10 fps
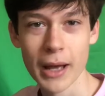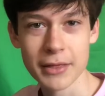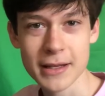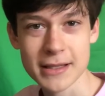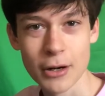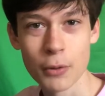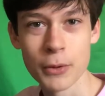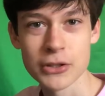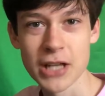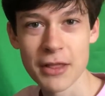think it's at
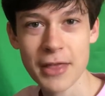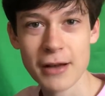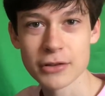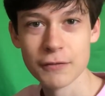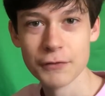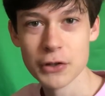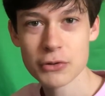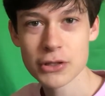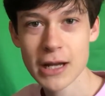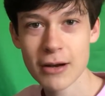almost 10,000
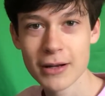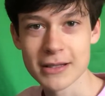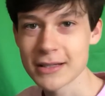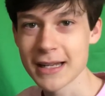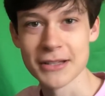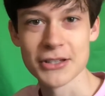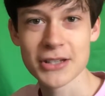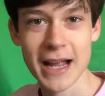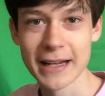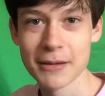views now. It's
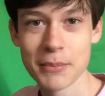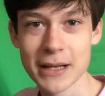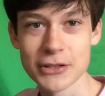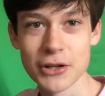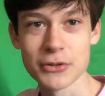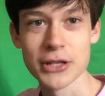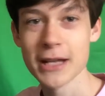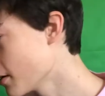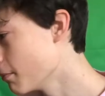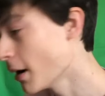insane. It makes no
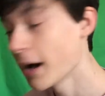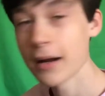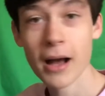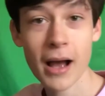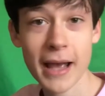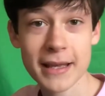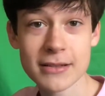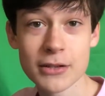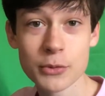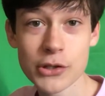sense. But I guess
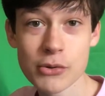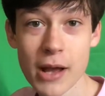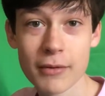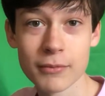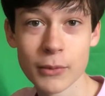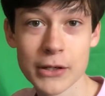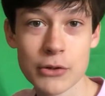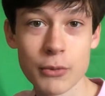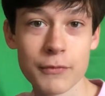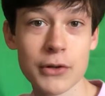that's what you get when you
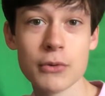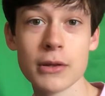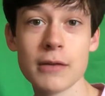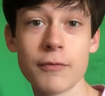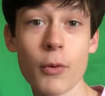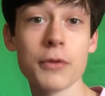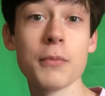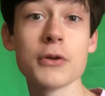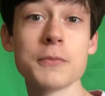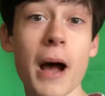review the 4th
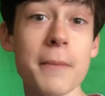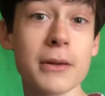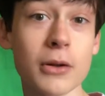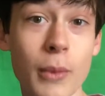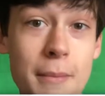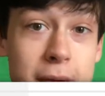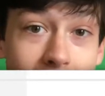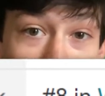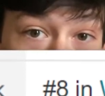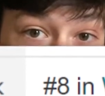most popular webcam on the